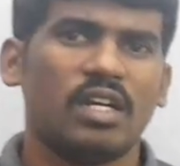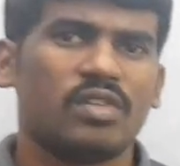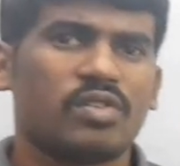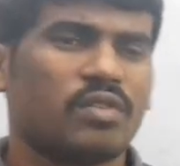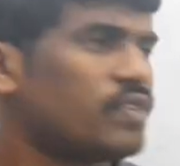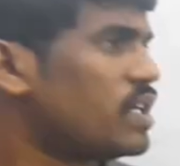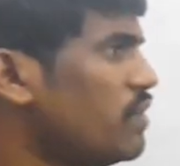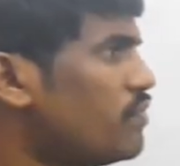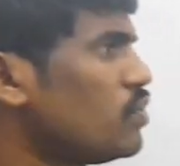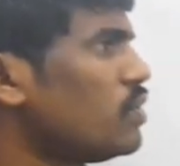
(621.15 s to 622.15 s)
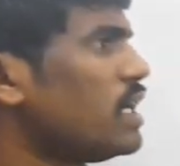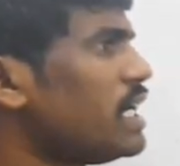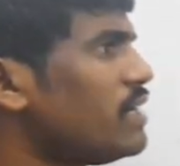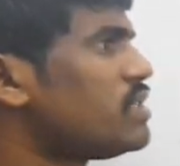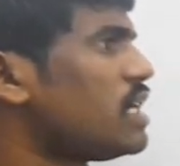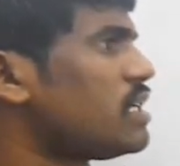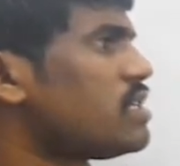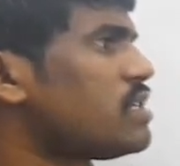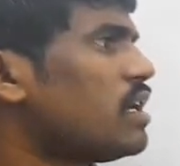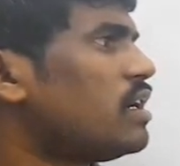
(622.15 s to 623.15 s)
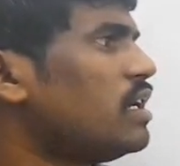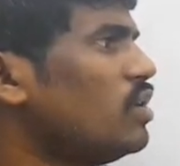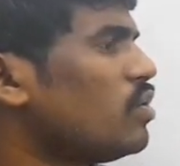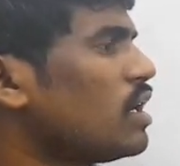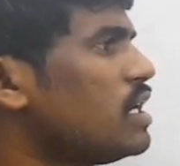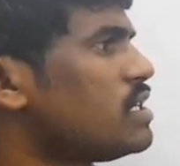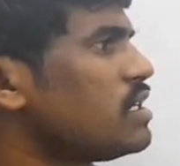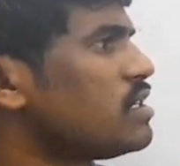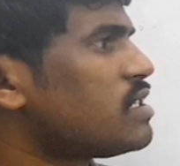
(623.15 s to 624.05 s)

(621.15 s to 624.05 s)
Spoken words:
So if two negative charges are delocalizing,